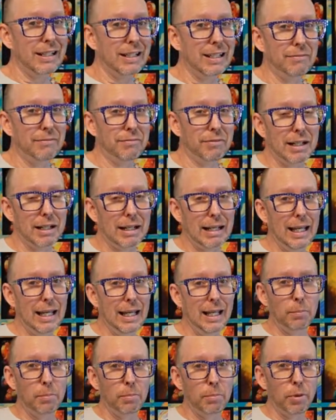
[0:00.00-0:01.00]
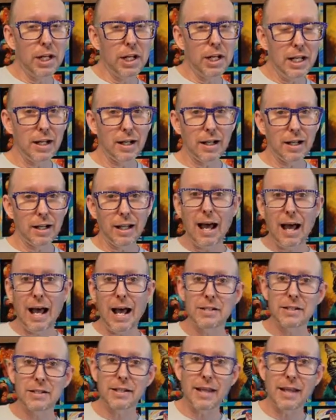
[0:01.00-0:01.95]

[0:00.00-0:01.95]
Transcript: even in the Bernina class,